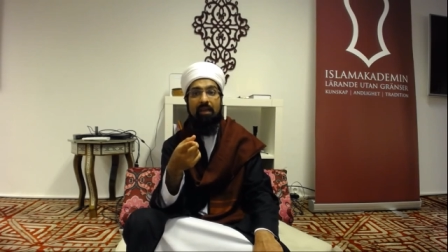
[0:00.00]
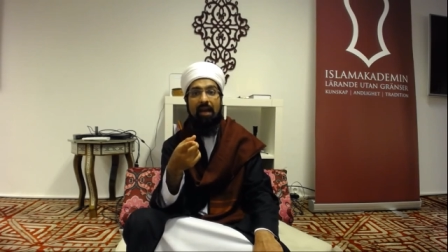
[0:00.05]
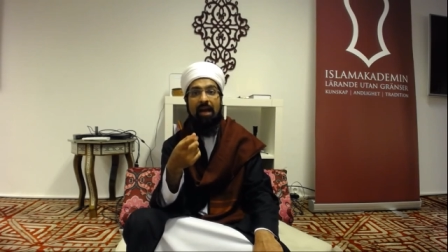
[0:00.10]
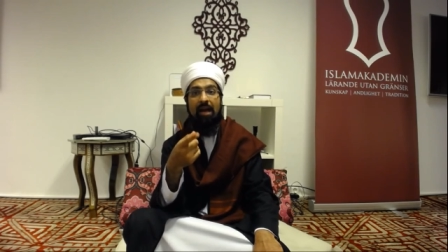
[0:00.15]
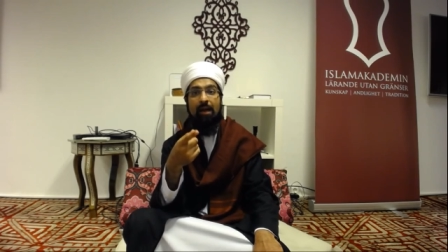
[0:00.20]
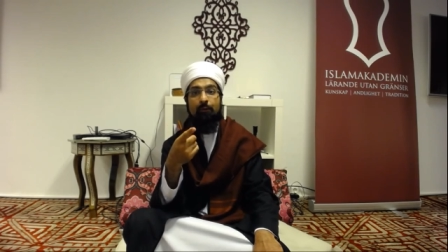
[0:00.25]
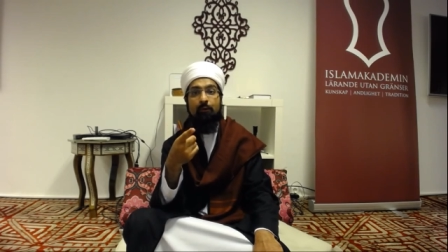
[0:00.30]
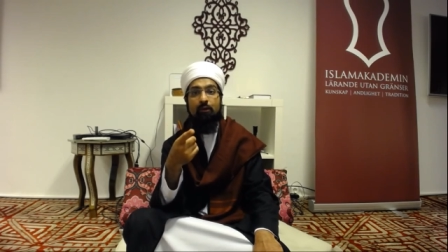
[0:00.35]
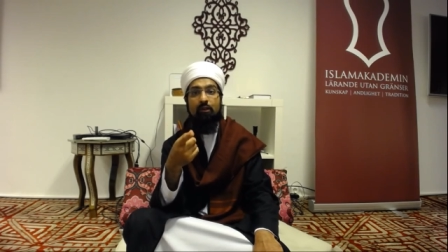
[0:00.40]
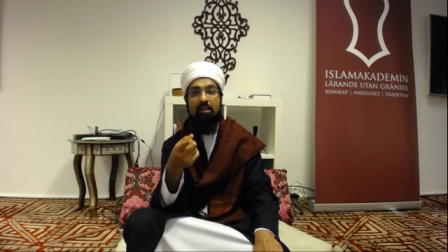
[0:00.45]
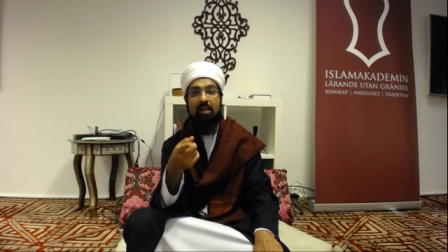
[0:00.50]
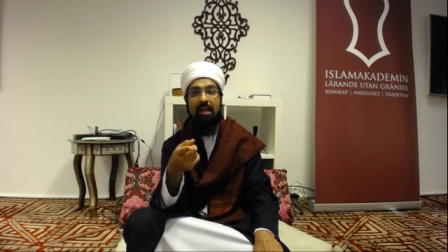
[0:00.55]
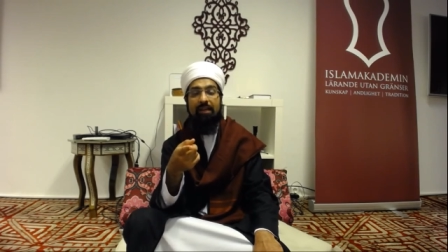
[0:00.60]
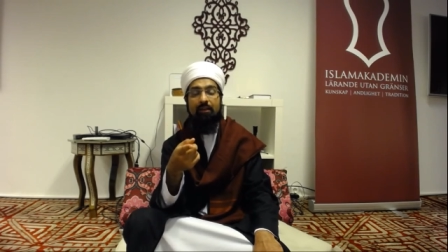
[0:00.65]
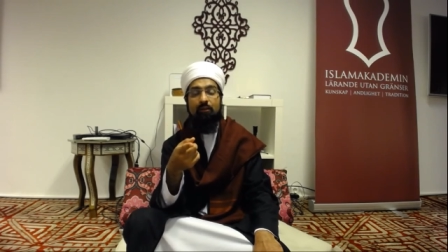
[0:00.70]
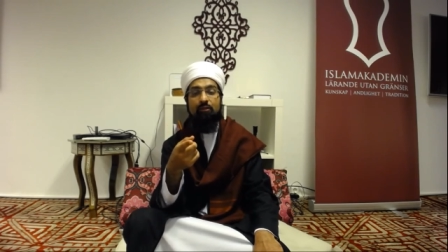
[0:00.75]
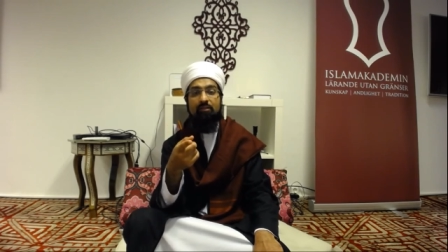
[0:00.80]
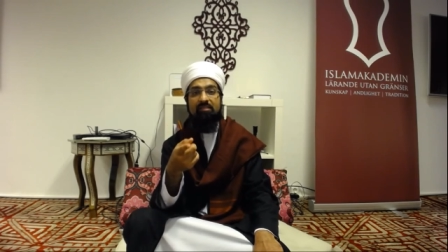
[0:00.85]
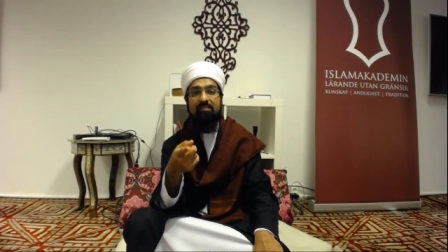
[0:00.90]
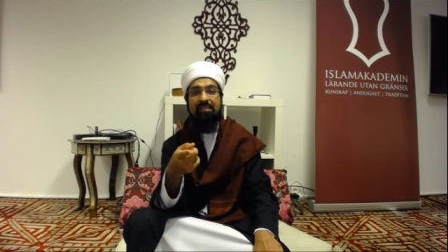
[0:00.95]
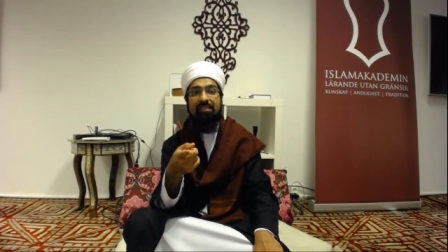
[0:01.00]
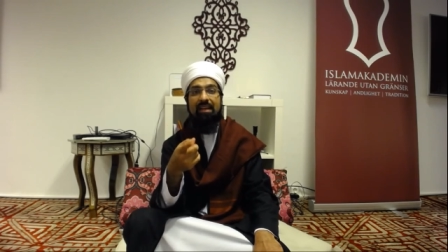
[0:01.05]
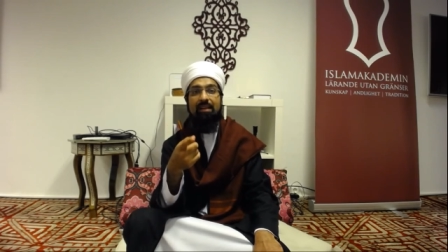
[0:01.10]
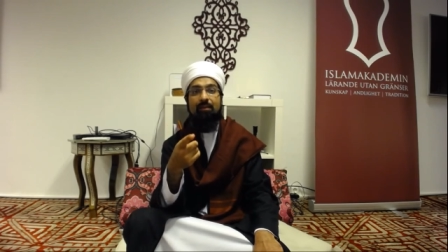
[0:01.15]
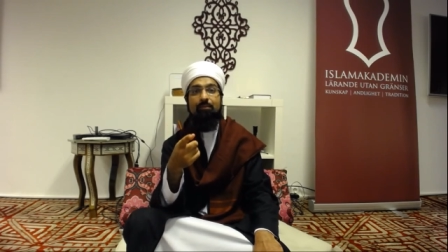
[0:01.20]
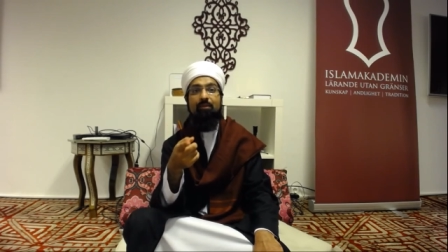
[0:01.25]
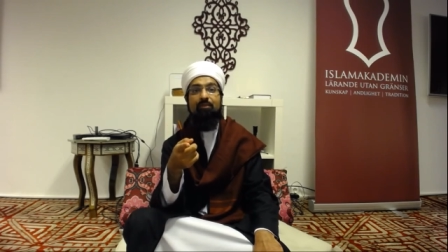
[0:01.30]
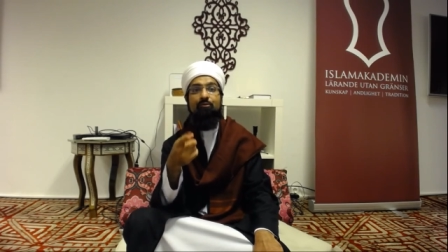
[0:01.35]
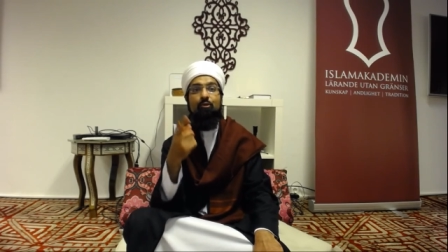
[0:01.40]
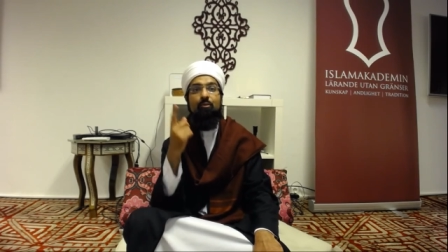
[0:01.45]
I would like to stand
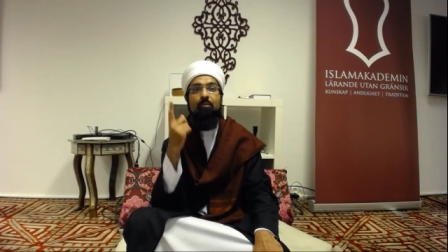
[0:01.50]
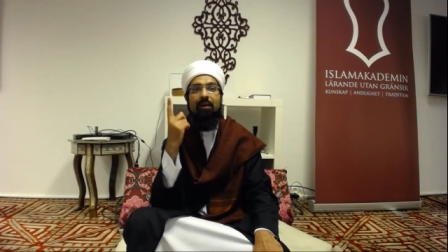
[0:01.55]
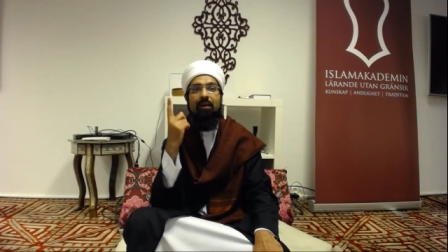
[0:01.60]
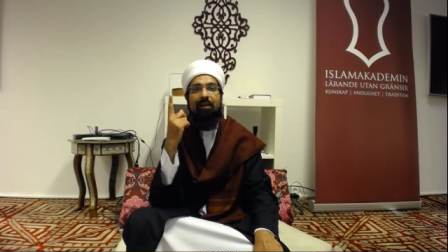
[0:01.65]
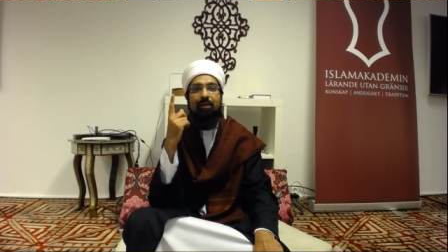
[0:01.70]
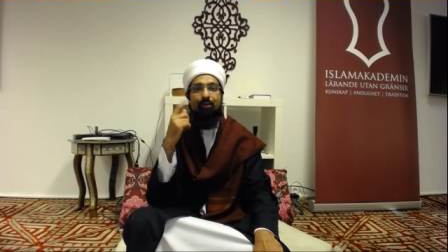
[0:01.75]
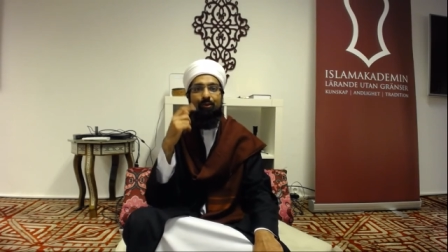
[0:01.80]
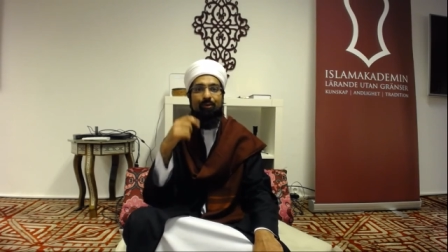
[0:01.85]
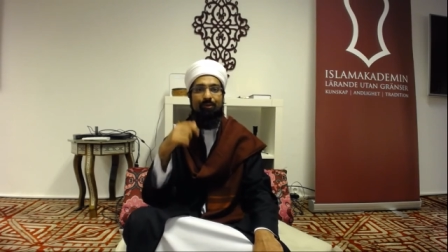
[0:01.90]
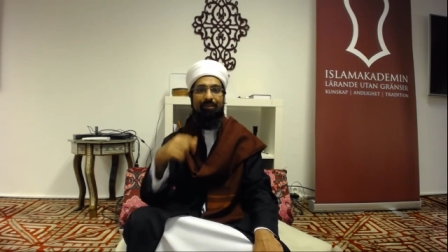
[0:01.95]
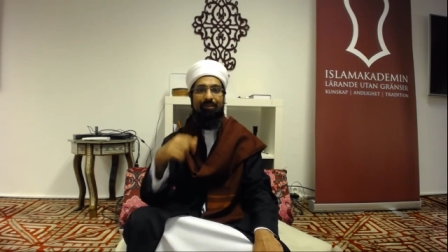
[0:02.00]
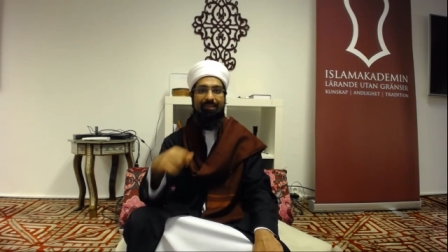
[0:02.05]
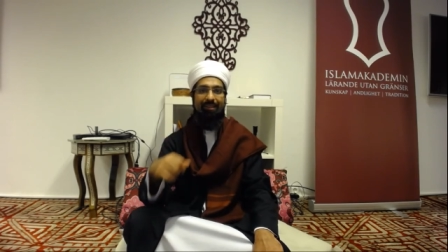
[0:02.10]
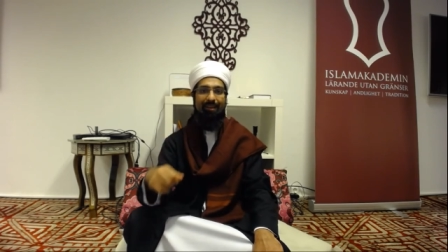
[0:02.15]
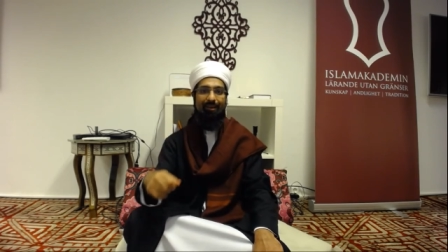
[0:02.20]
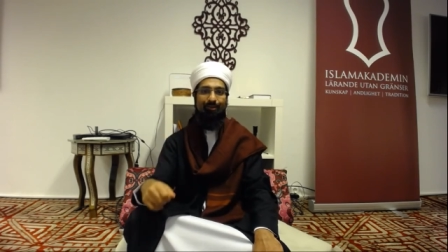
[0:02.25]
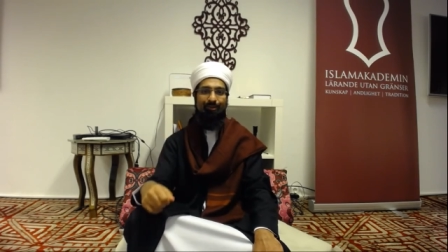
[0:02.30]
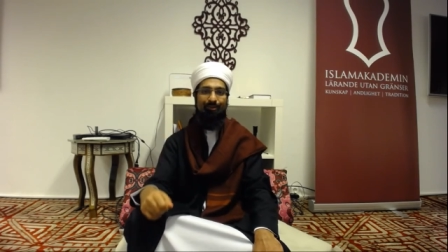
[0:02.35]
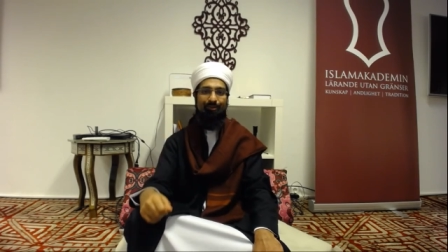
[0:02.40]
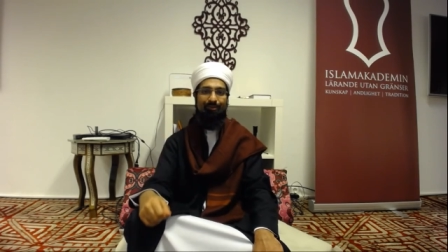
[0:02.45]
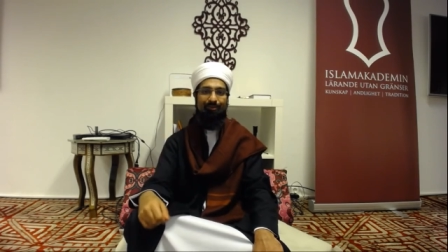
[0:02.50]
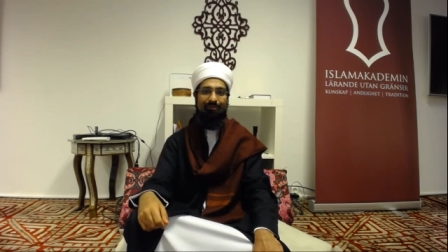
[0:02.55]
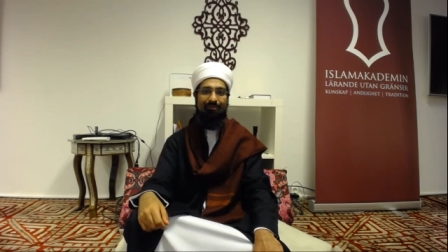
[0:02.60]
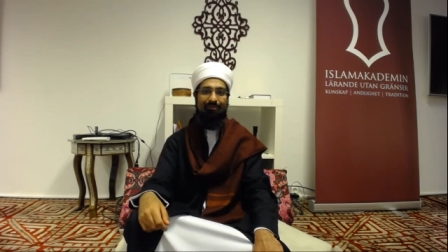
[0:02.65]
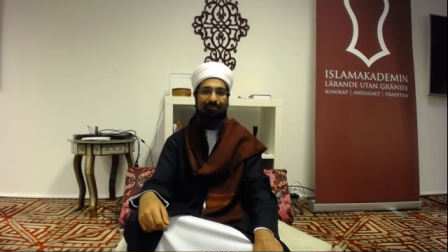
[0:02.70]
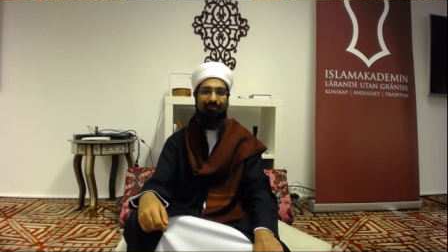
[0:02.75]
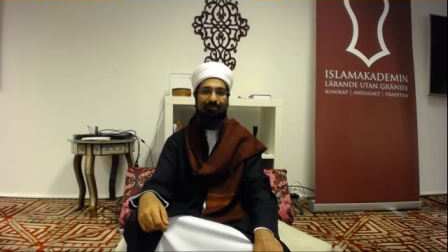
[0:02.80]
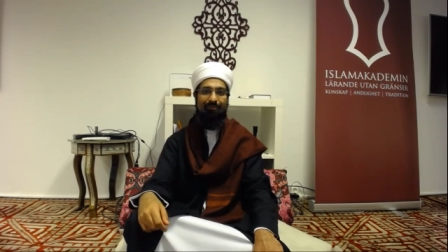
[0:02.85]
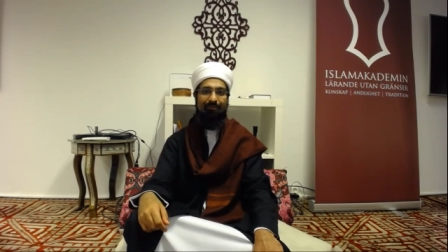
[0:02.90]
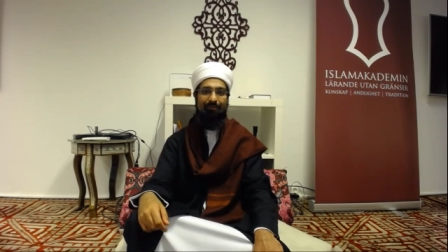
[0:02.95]
before my Lord now.
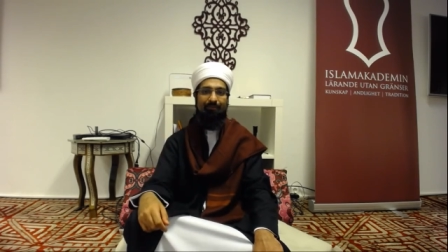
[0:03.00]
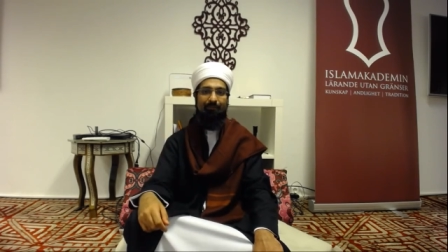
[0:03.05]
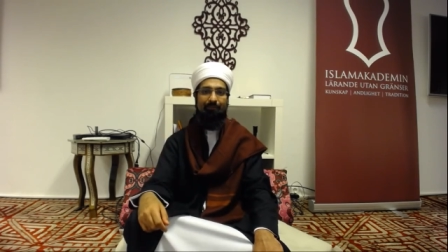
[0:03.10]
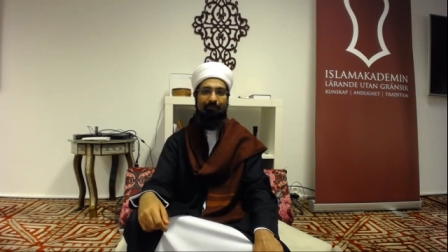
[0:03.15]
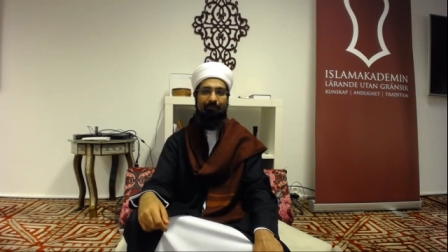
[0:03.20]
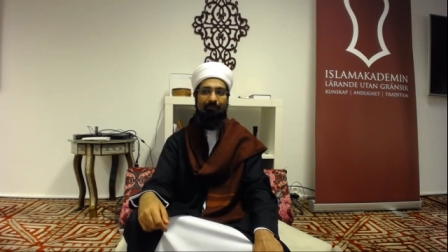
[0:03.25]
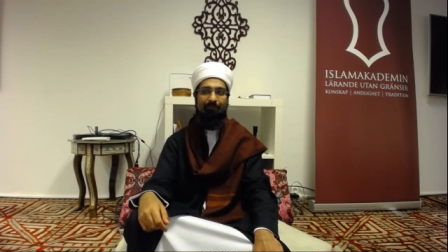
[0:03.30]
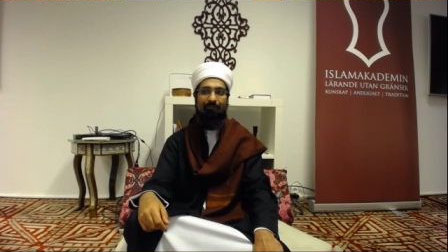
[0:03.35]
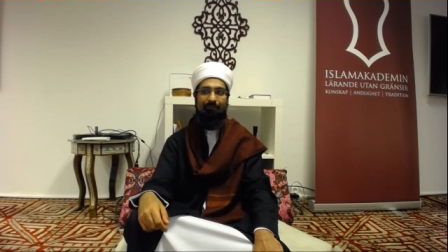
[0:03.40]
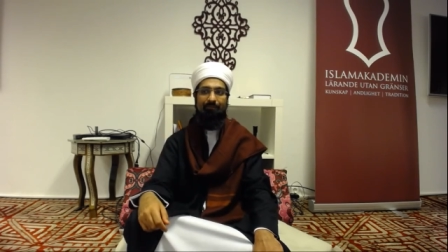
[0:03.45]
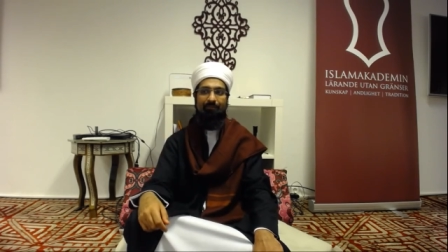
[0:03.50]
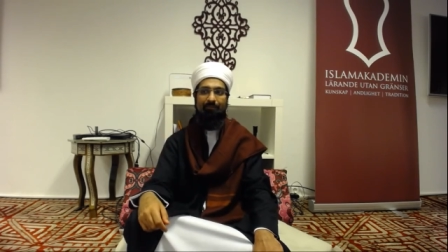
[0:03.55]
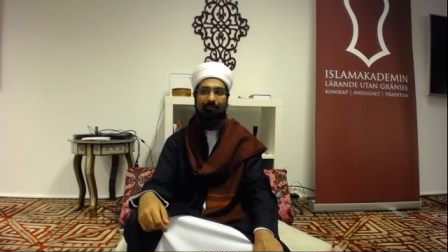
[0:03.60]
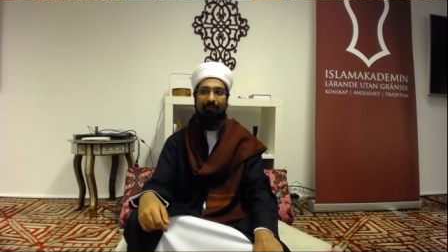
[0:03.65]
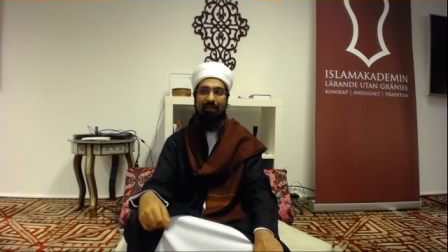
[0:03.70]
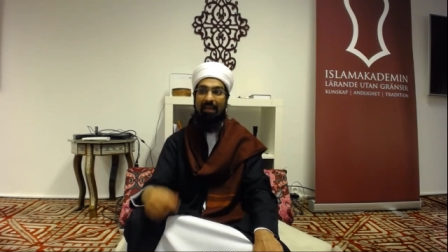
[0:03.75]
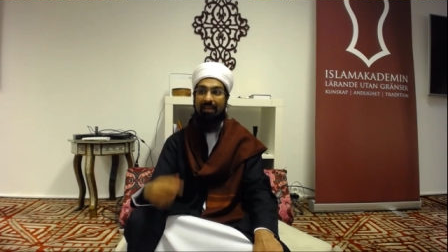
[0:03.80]
At